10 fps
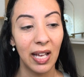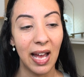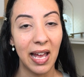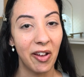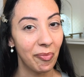
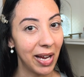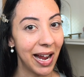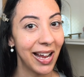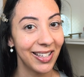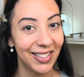I have
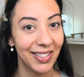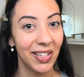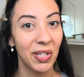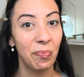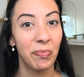my eyes
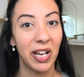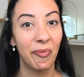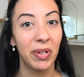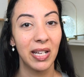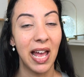done, but
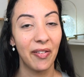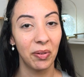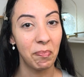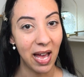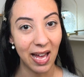I've been
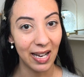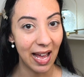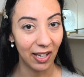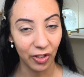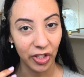having bad
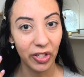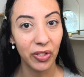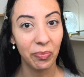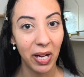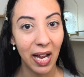allergies
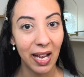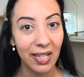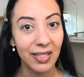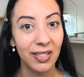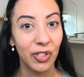on my
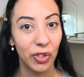eyes,